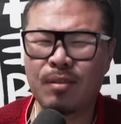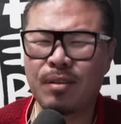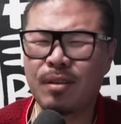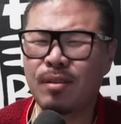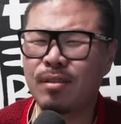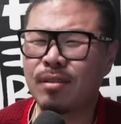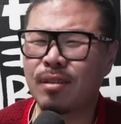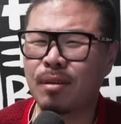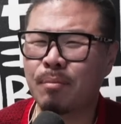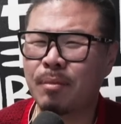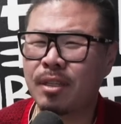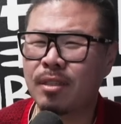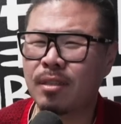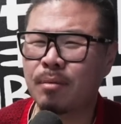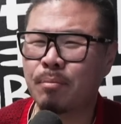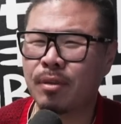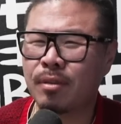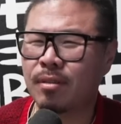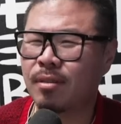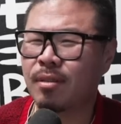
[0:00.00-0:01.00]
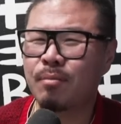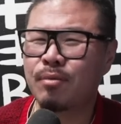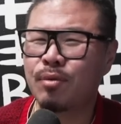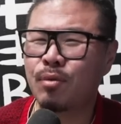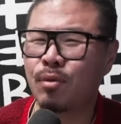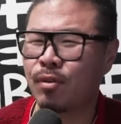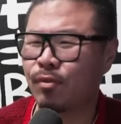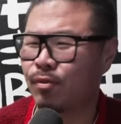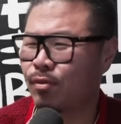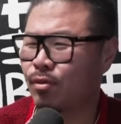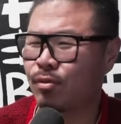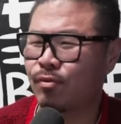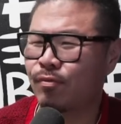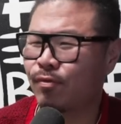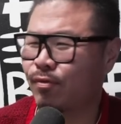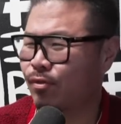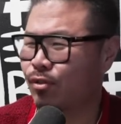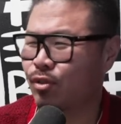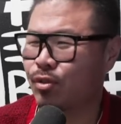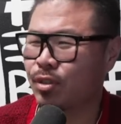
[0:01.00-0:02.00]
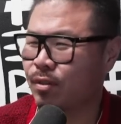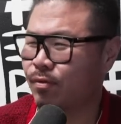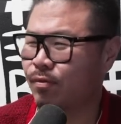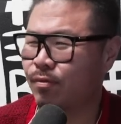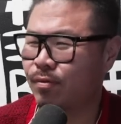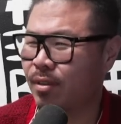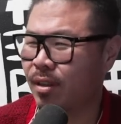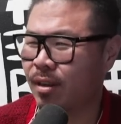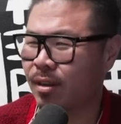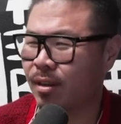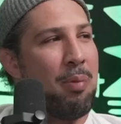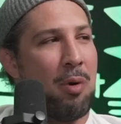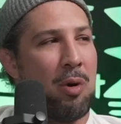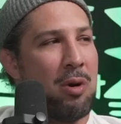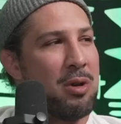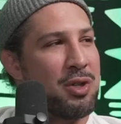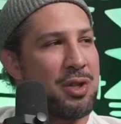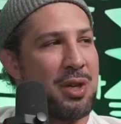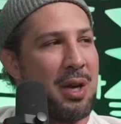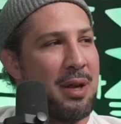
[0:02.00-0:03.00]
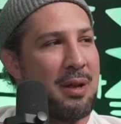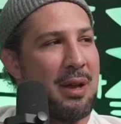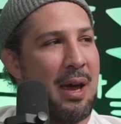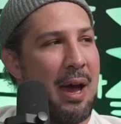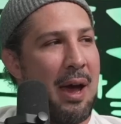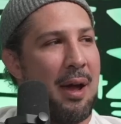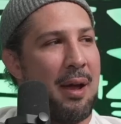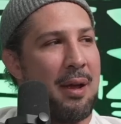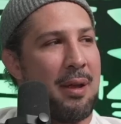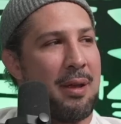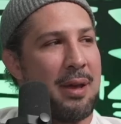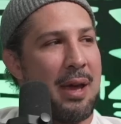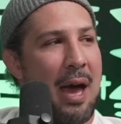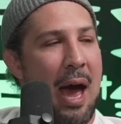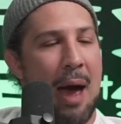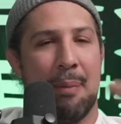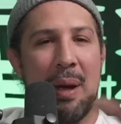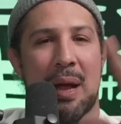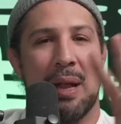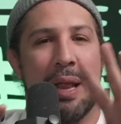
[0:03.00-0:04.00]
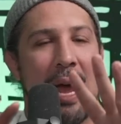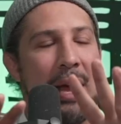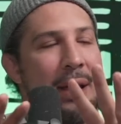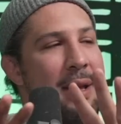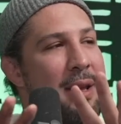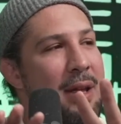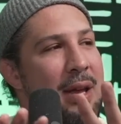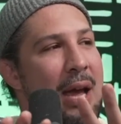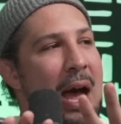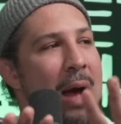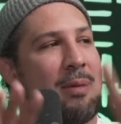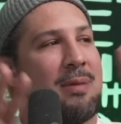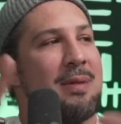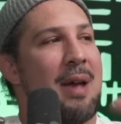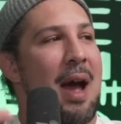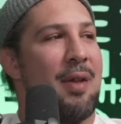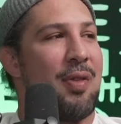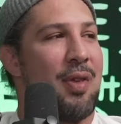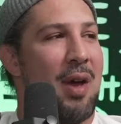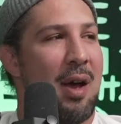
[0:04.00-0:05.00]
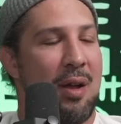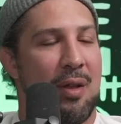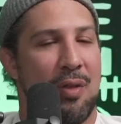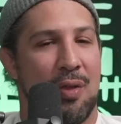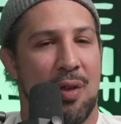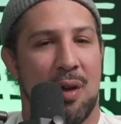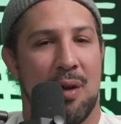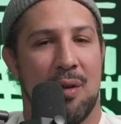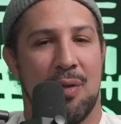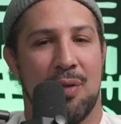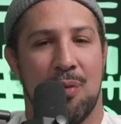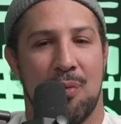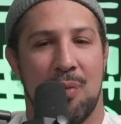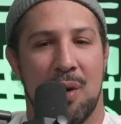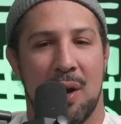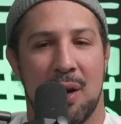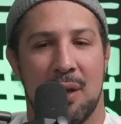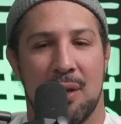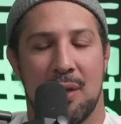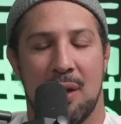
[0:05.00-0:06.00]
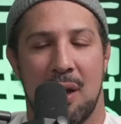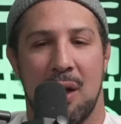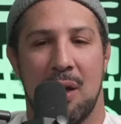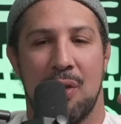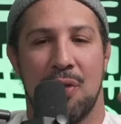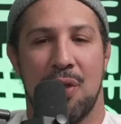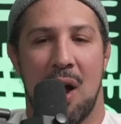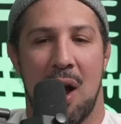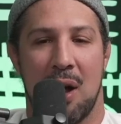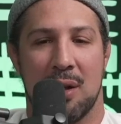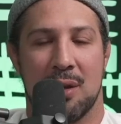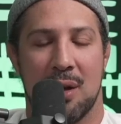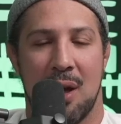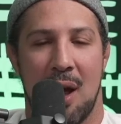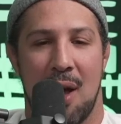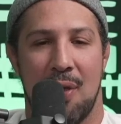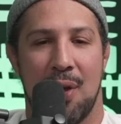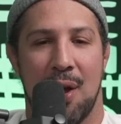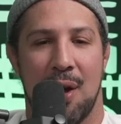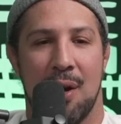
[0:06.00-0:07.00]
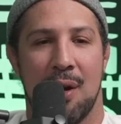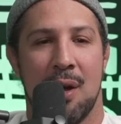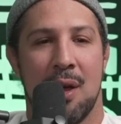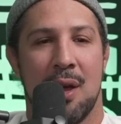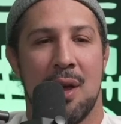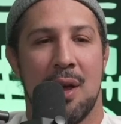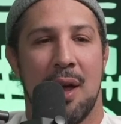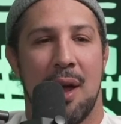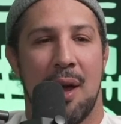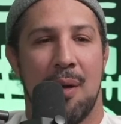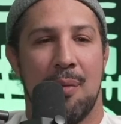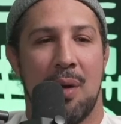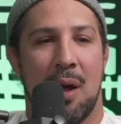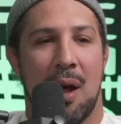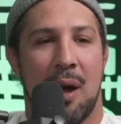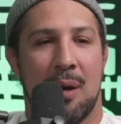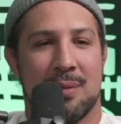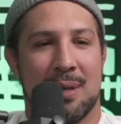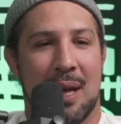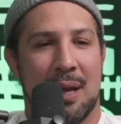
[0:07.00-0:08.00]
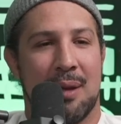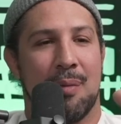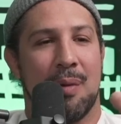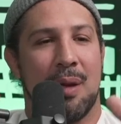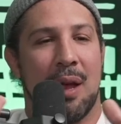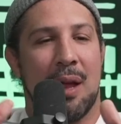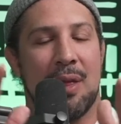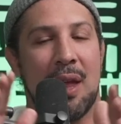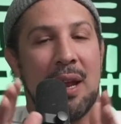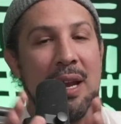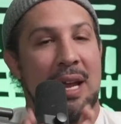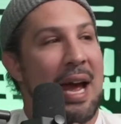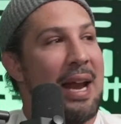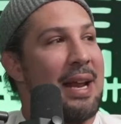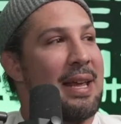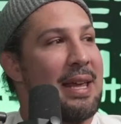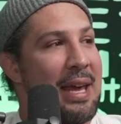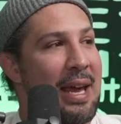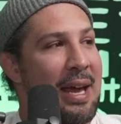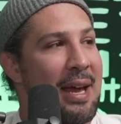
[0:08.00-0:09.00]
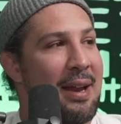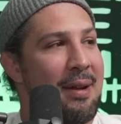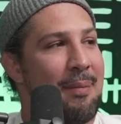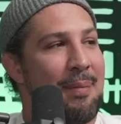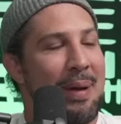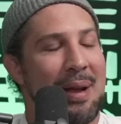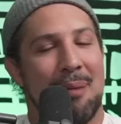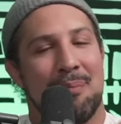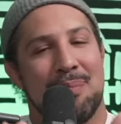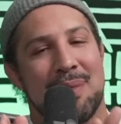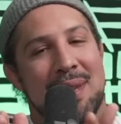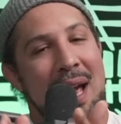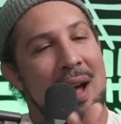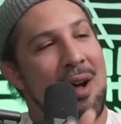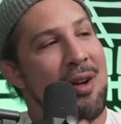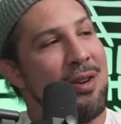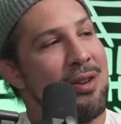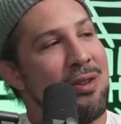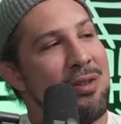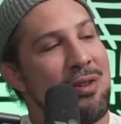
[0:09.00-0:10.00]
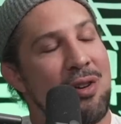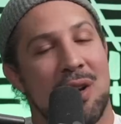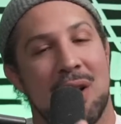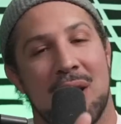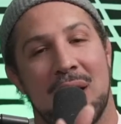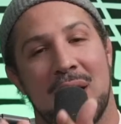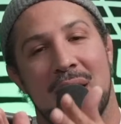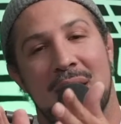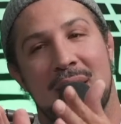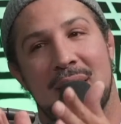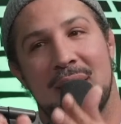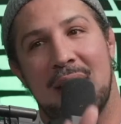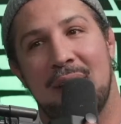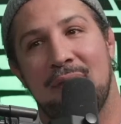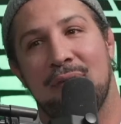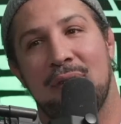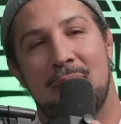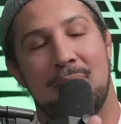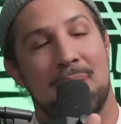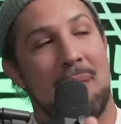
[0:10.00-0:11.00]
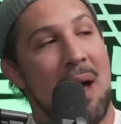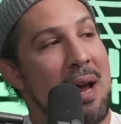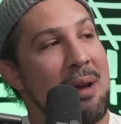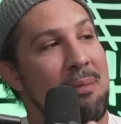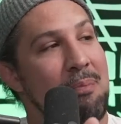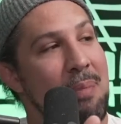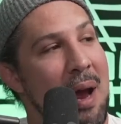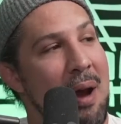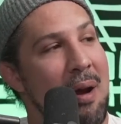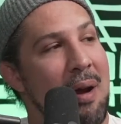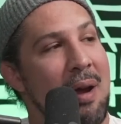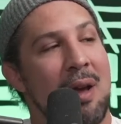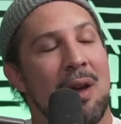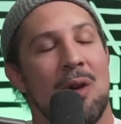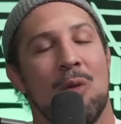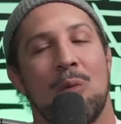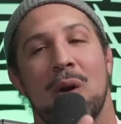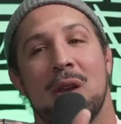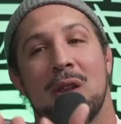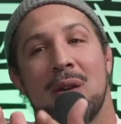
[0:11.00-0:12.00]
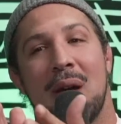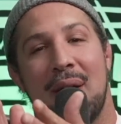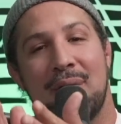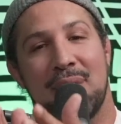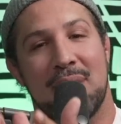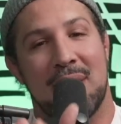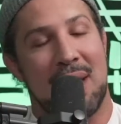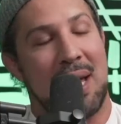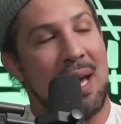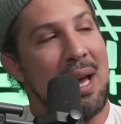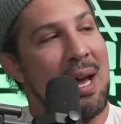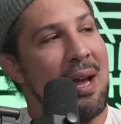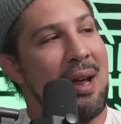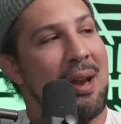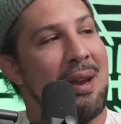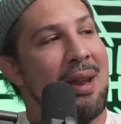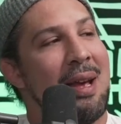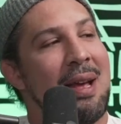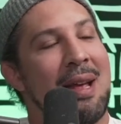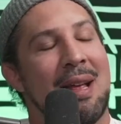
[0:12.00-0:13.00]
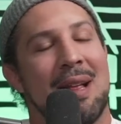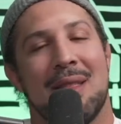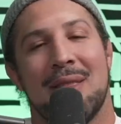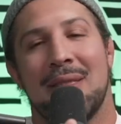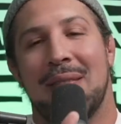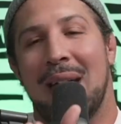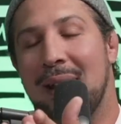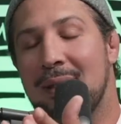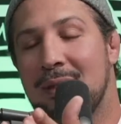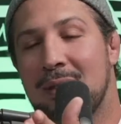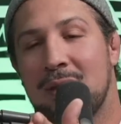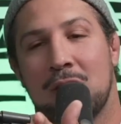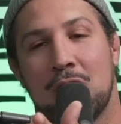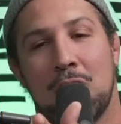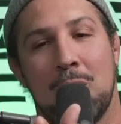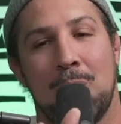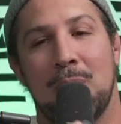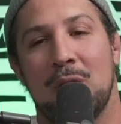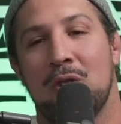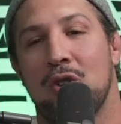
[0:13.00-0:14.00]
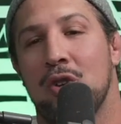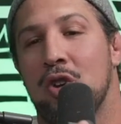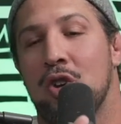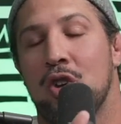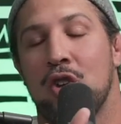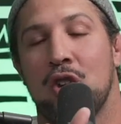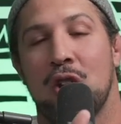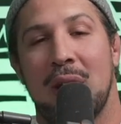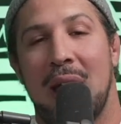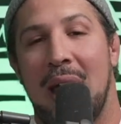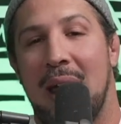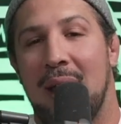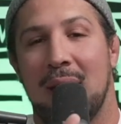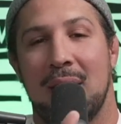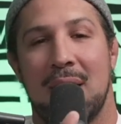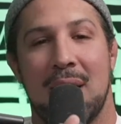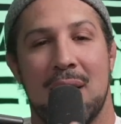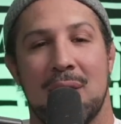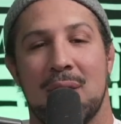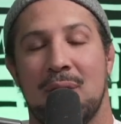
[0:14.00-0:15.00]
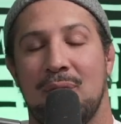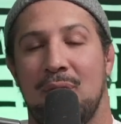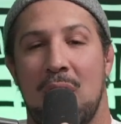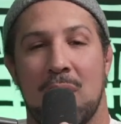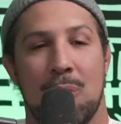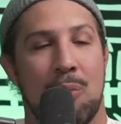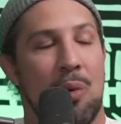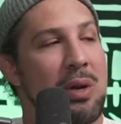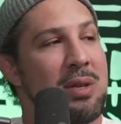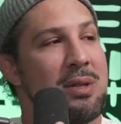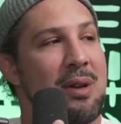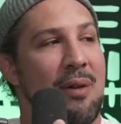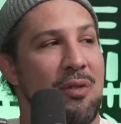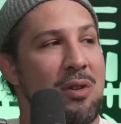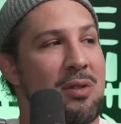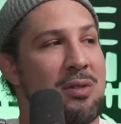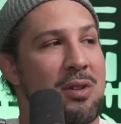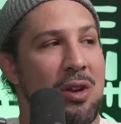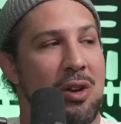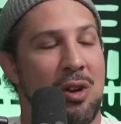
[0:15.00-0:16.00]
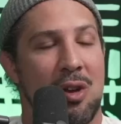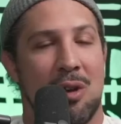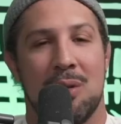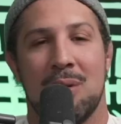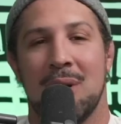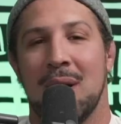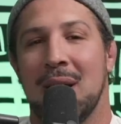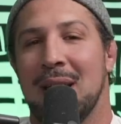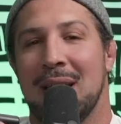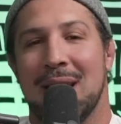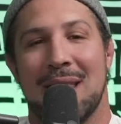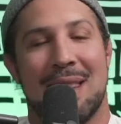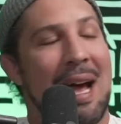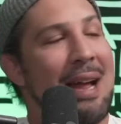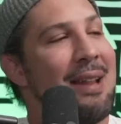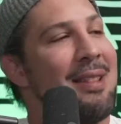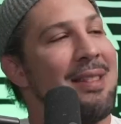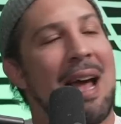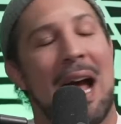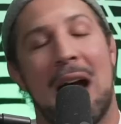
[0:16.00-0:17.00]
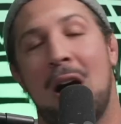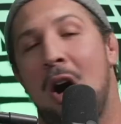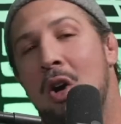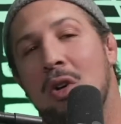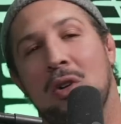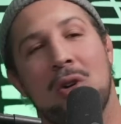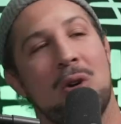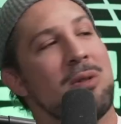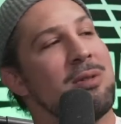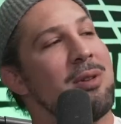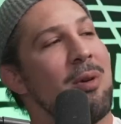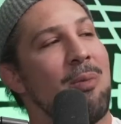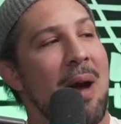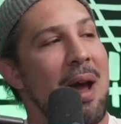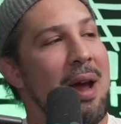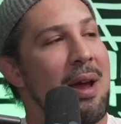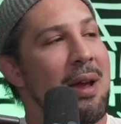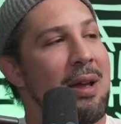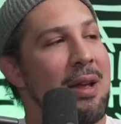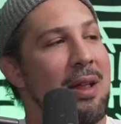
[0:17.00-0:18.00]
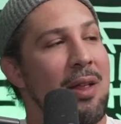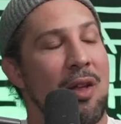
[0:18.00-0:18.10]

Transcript: I don't think domestic, but some sort of street. There's bullshit. older yeah. dude or something. Yeah, I meant like outside the the, the yeah, ring, the the octagon there. And I was like, and then he had a kid. I'm like, I'm telling you, you're getting a different Mike Perry. Mm-hmm. When you have a kid, that stupid shenanigans, fuckboy stuff used to do, that that all goes away.